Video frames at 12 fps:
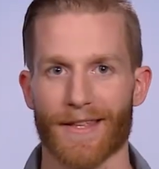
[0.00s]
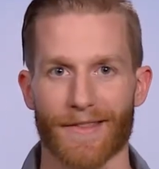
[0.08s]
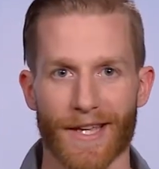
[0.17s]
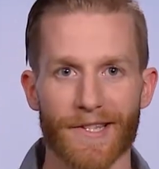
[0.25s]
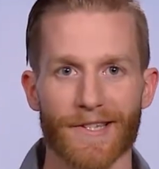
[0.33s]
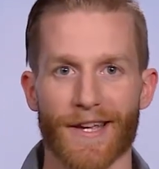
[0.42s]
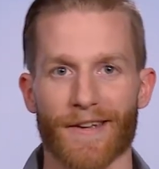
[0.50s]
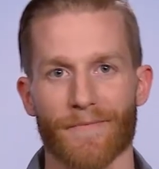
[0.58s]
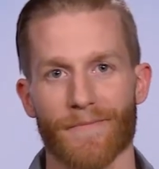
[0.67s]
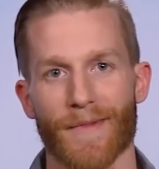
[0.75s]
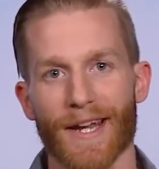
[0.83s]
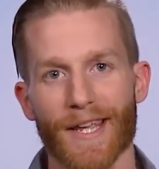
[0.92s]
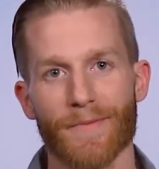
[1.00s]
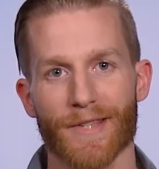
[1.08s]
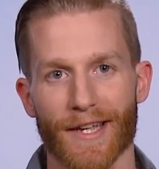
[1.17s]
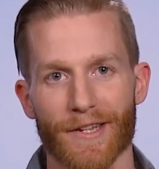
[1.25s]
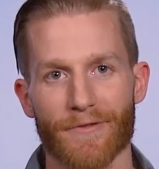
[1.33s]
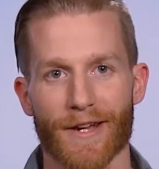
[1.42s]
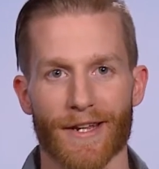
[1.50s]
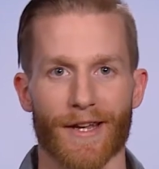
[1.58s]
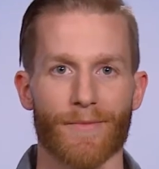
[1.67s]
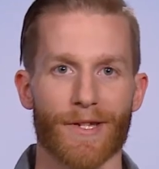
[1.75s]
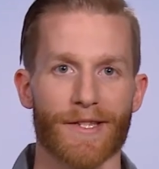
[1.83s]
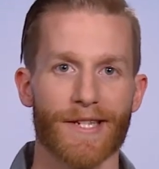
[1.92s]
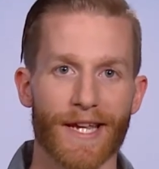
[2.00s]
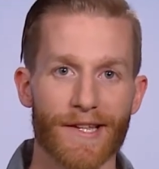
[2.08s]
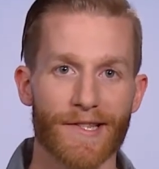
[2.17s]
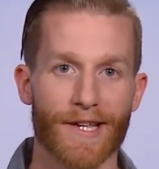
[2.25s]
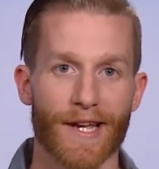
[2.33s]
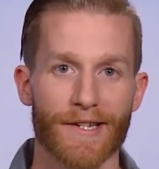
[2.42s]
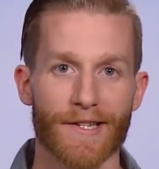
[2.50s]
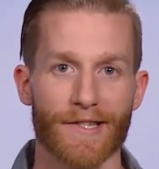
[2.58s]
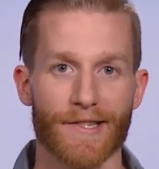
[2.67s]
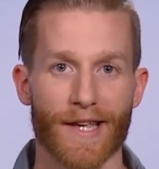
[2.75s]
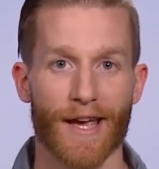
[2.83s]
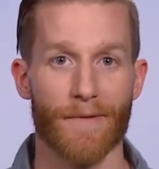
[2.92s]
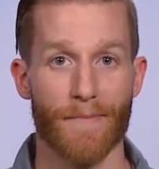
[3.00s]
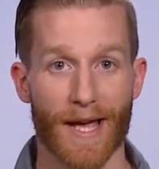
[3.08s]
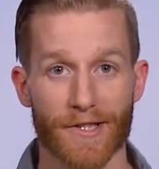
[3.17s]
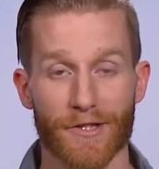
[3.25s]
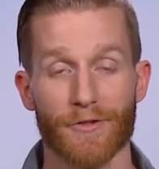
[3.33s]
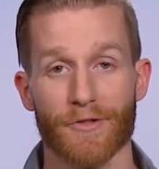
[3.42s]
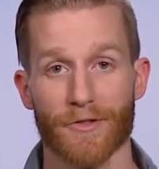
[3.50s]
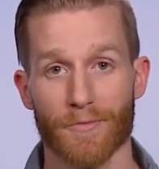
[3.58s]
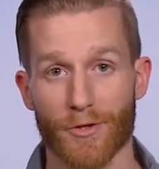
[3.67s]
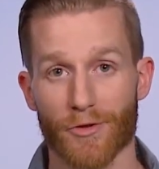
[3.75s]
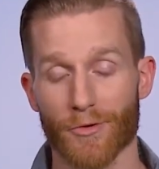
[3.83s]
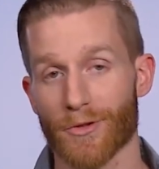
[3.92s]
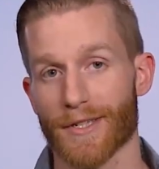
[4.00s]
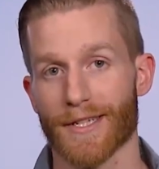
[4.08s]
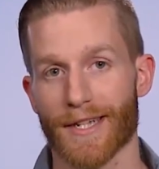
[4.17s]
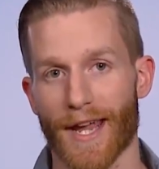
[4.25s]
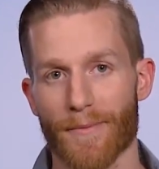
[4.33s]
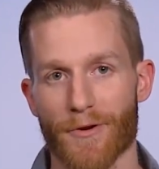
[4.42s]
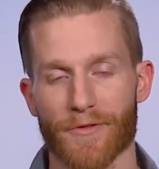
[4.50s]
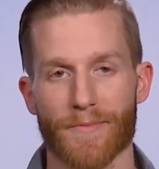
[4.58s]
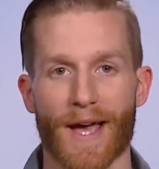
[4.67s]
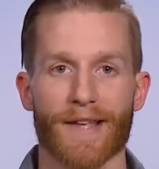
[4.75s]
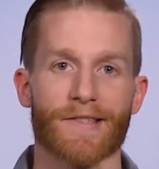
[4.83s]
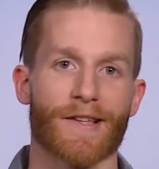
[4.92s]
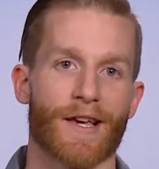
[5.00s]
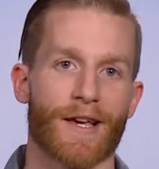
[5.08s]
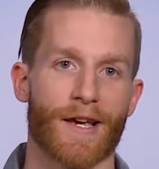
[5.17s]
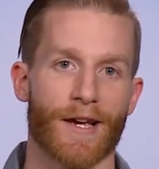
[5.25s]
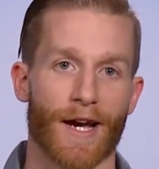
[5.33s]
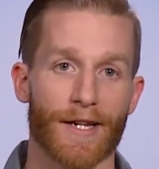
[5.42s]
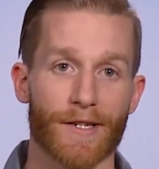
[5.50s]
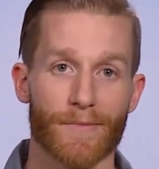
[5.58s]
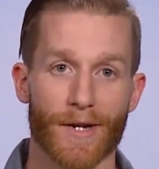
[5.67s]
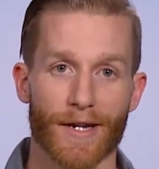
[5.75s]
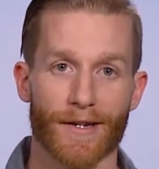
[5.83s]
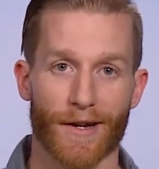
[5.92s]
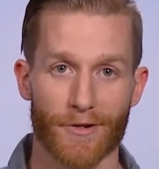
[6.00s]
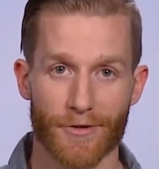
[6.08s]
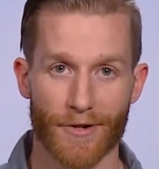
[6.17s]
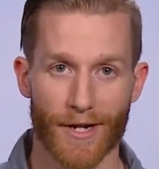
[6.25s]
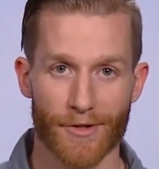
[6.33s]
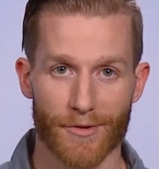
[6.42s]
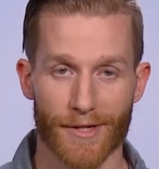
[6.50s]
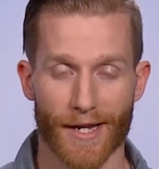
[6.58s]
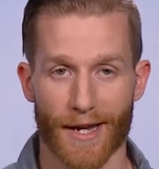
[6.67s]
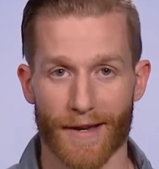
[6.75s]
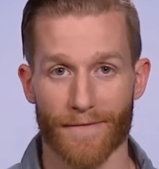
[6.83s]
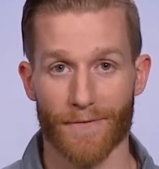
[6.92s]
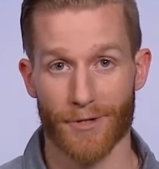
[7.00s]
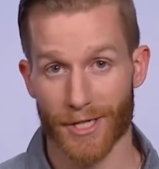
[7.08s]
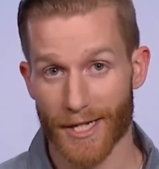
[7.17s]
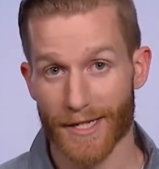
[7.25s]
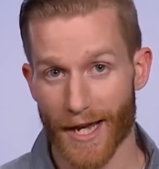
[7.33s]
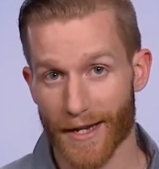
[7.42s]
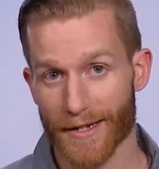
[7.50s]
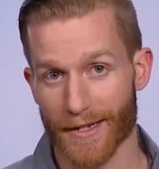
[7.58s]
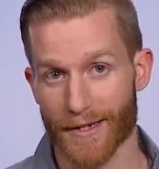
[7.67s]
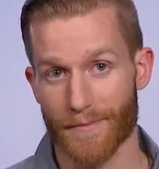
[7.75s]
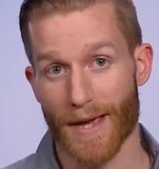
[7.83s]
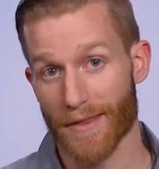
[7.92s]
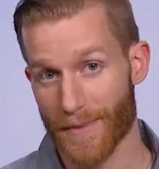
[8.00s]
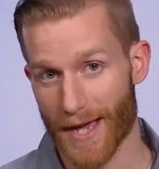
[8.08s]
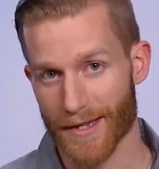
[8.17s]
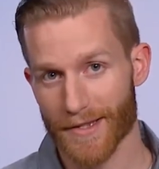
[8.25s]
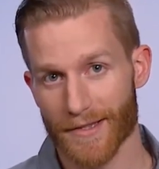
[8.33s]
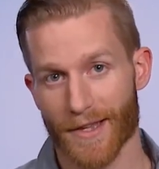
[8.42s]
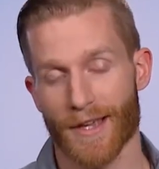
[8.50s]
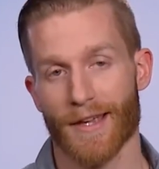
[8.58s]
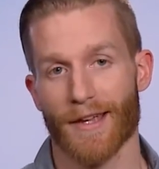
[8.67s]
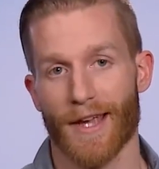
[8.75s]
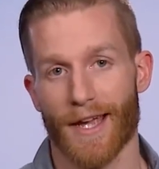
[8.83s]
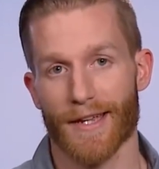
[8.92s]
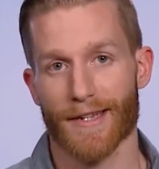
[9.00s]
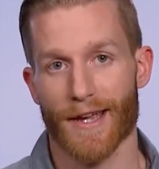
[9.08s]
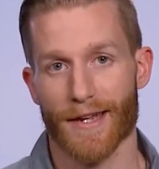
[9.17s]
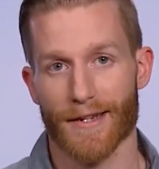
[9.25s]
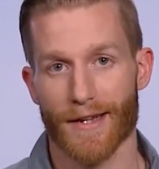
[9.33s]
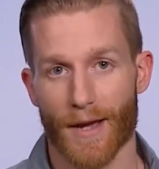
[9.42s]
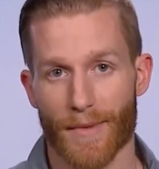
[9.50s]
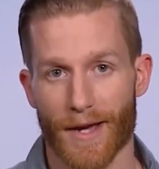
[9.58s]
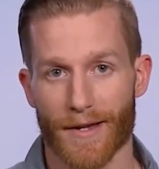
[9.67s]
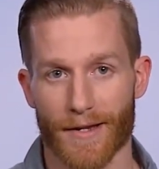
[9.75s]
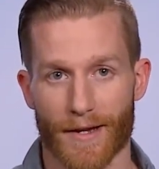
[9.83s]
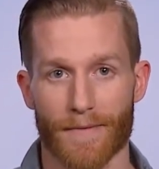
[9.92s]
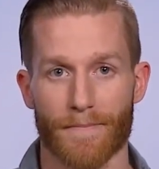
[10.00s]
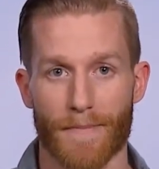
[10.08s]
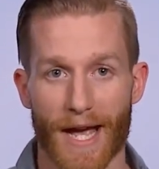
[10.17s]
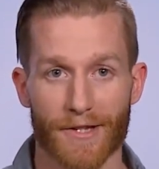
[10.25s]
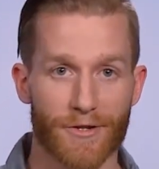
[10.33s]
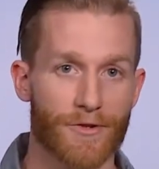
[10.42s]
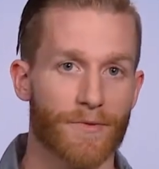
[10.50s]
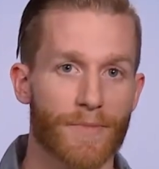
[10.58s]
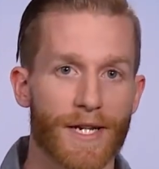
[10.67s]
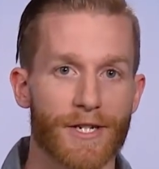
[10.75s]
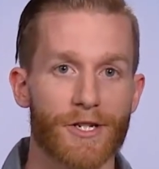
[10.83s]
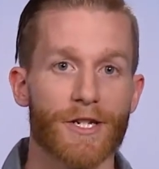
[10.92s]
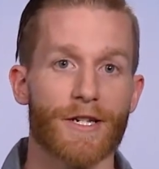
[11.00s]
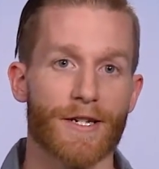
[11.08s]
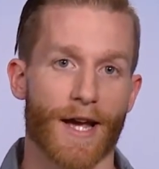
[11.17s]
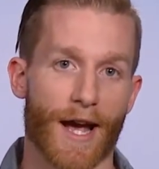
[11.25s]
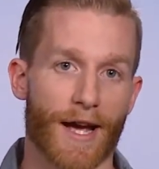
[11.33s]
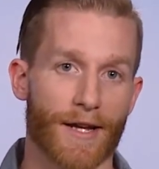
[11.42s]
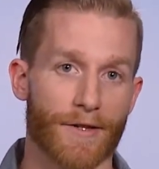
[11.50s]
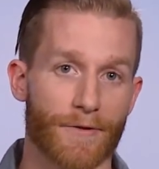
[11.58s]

Thanks, Annette. My name's Andy Reagan. I'm a data scientist at Massachusetts Mutual in Amherst, Mass. I did my undergraduate at Virginia Tech in mathematics, and I got my master's and PhD at